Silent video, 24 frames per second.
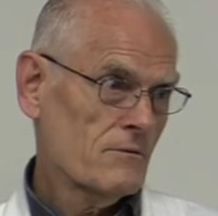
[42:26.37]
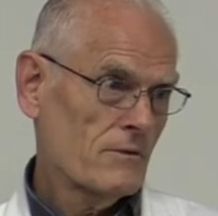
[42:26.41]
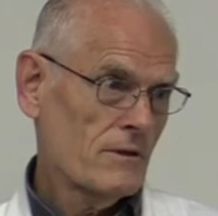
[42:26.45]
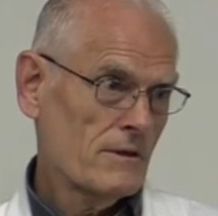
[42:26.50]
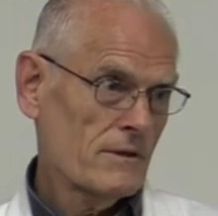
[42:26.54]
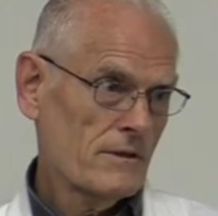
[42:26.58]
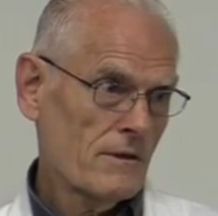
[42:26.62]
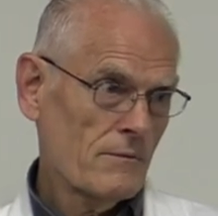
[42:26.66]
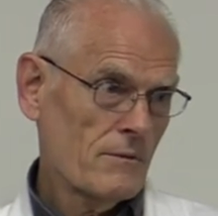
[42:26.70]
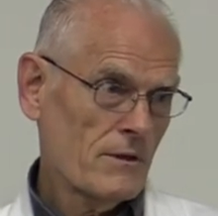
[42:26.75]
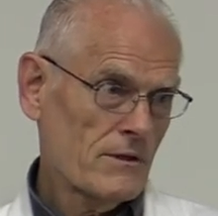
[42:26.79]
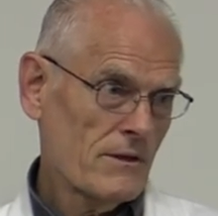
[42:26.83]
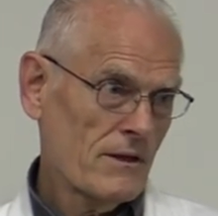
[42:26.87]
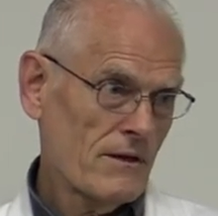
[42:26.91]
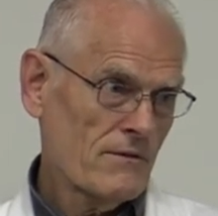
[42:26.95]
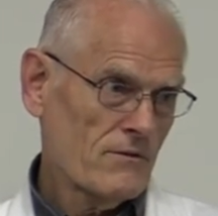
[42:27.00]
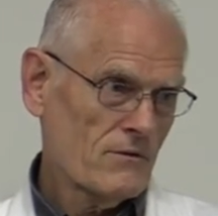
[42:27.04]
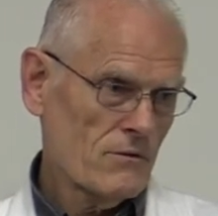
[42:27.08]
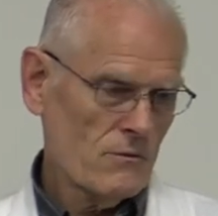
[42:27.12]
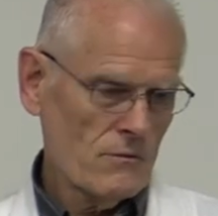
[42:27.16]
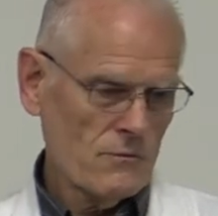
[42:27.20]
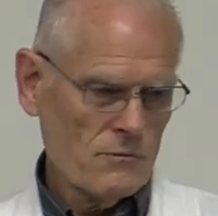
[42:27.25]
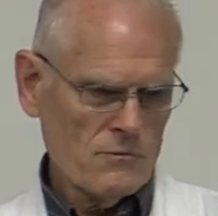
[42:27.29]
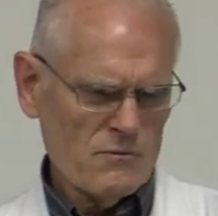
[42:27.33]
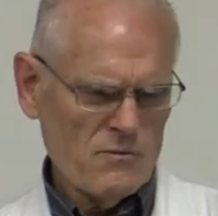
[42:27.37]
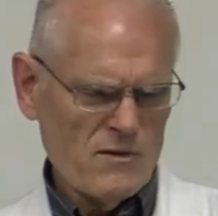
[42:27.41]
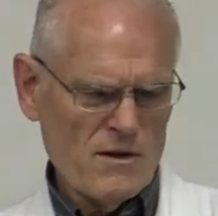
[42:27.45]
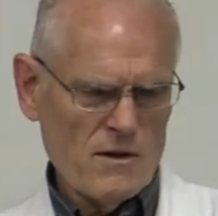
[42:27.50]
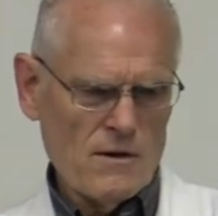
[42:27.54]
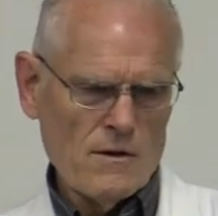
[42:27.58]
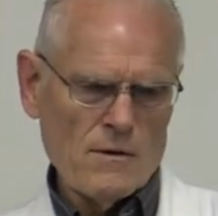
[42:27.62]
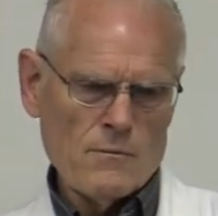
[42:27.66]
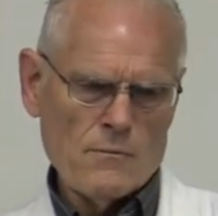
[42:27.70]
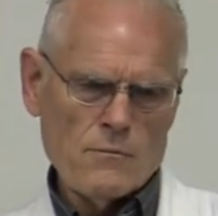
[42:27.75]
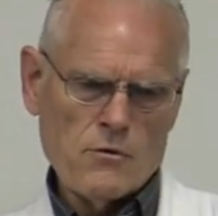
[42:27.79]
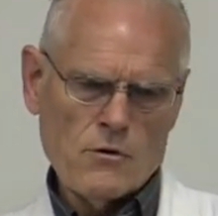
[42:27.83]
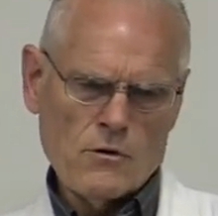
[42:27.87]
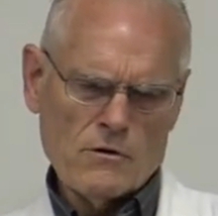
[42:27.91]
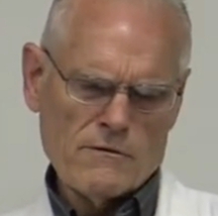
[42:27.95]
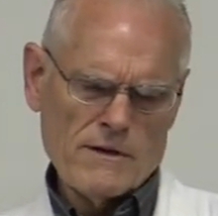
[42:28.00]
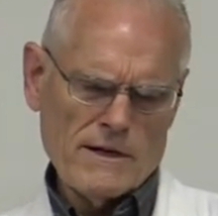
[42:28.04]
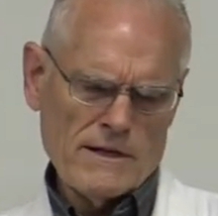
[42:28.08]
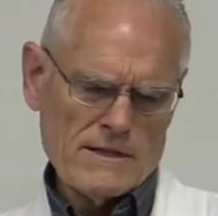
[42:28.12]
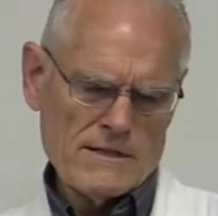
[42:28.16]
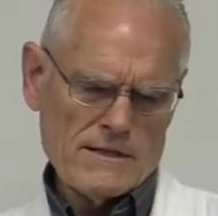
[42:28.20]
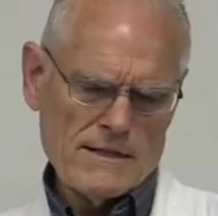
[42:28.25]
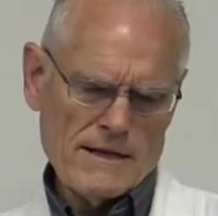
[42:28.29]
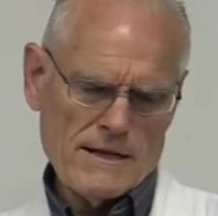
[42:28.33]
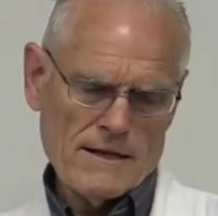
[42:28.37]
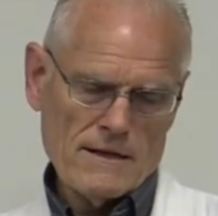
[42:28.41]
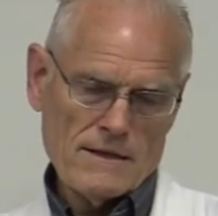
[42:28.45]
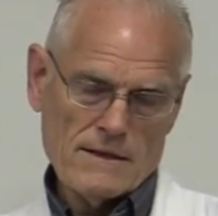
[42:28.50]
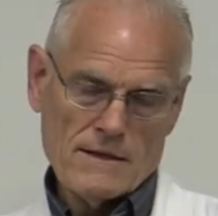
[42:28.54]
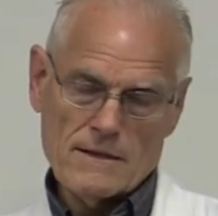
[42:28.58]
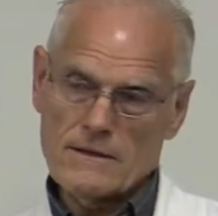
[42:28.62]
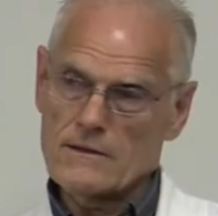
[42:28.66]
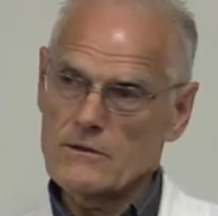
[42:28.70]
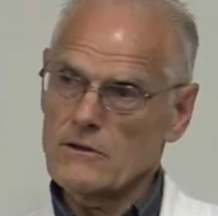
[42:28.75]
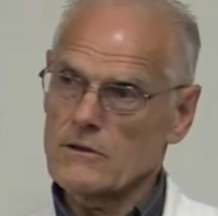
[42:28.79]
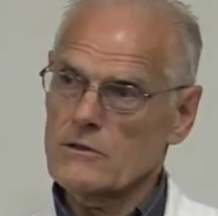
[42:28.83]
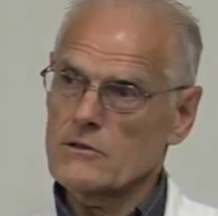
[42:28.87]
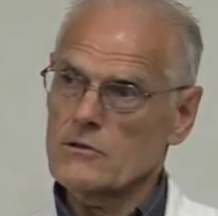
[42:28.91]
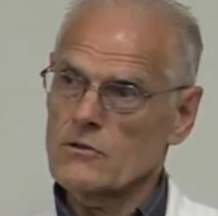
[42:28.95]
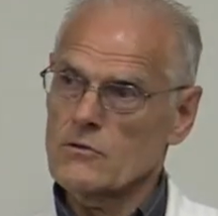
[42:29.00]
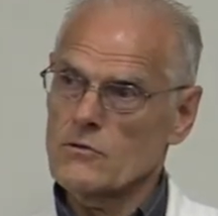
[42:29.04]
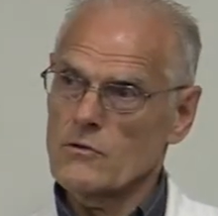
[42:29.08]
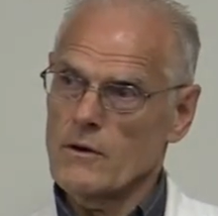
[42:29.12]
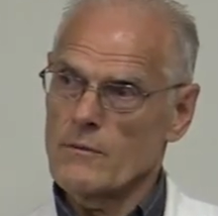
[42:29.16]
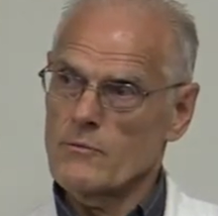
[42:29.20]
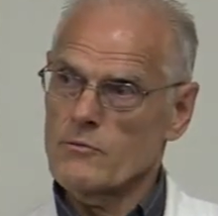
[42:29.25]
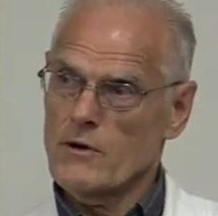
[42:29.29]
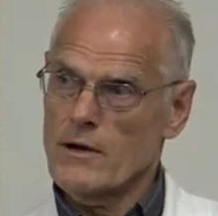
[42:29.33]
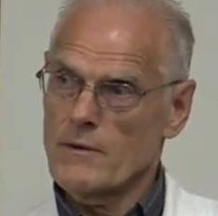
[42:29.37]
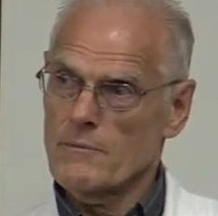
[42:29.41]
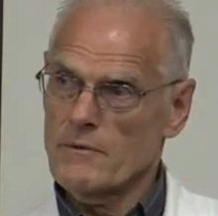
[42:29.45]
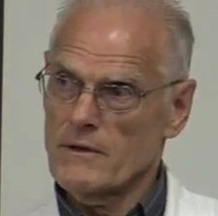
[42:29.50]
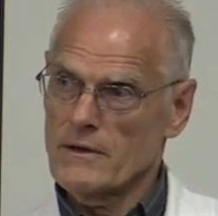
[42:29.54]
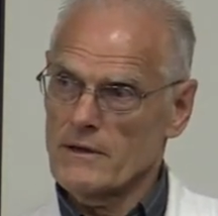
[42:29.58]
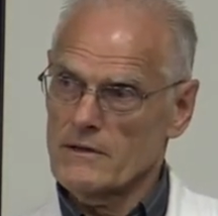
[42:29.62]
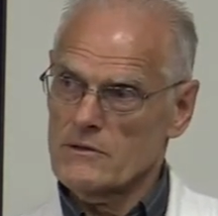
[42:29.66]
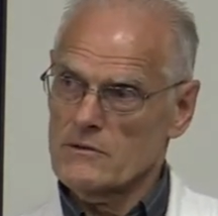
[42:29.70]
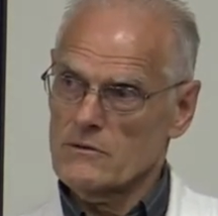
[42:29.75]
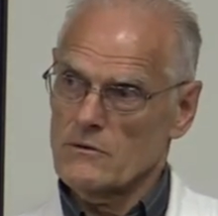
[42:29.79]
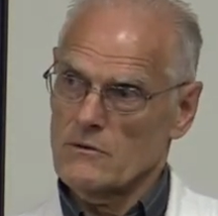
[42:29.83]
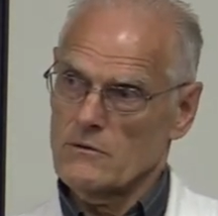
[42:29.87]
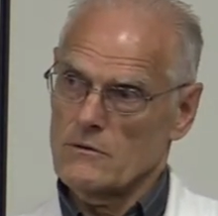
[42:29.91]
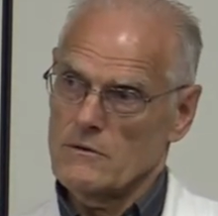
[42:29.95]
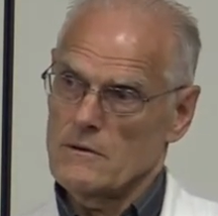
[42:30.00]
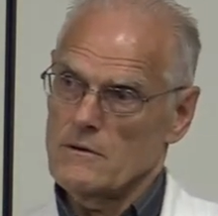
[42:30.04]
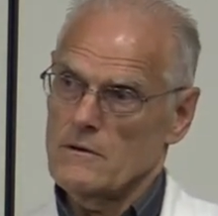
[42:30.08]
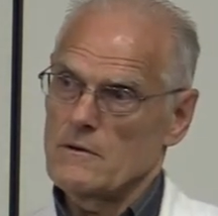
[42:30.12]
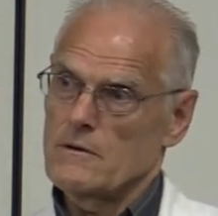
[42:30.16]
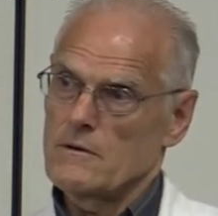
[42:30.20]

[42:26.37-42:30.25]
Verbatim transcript: Really, but you have to pour very steadily, not too abruptly, so